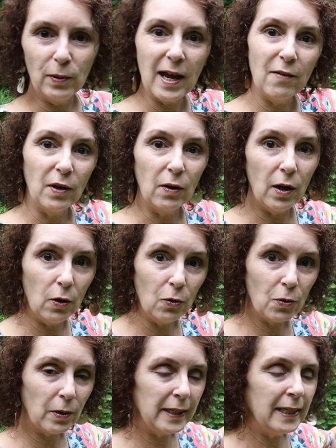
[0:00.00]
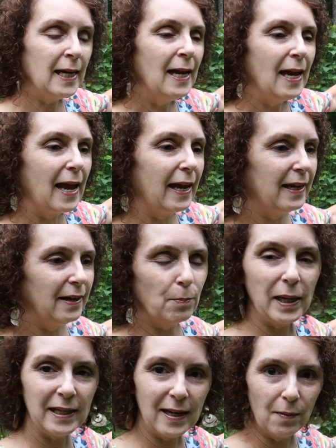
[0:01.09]
we have our okra and
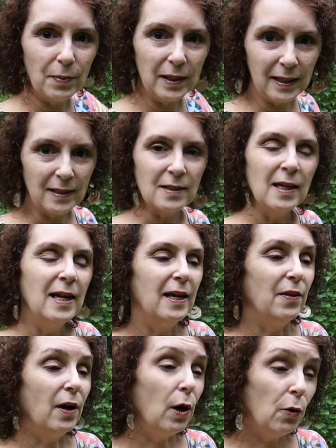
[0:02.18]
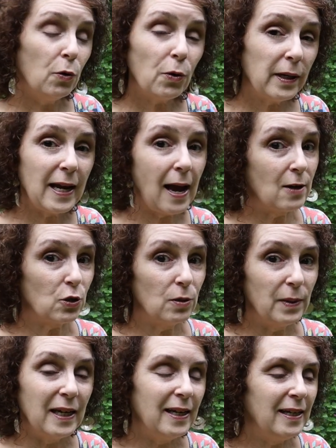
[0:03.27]
peanut beans. The okra I should
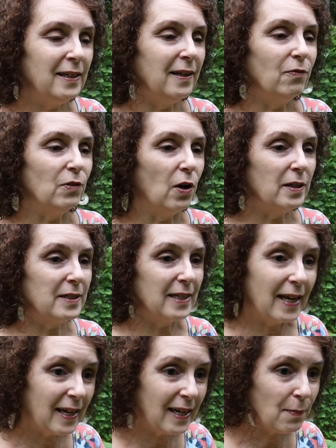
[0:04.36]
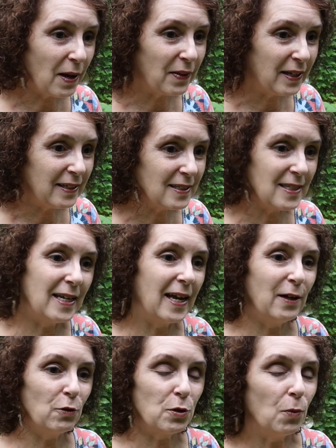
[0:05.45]
be eating, if not today, by the end of
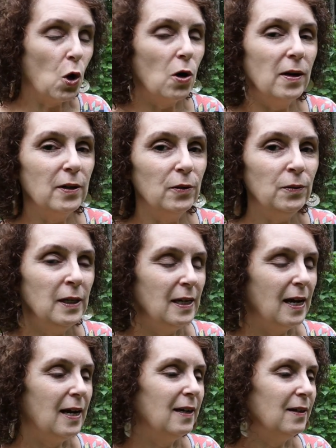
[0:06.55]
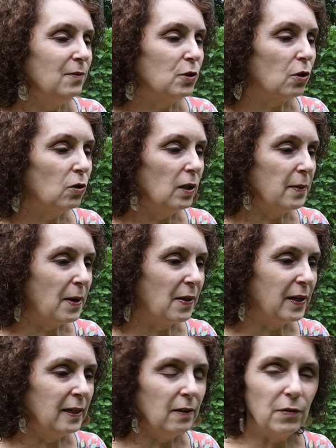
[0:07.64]
today or tomorrow. Certainly by the
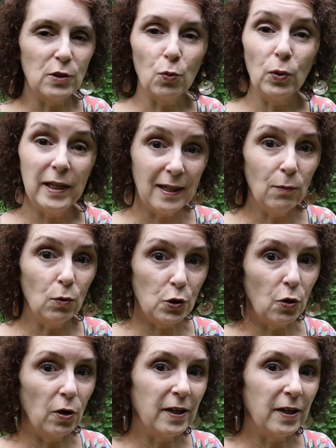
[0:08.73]
end of this week, it will start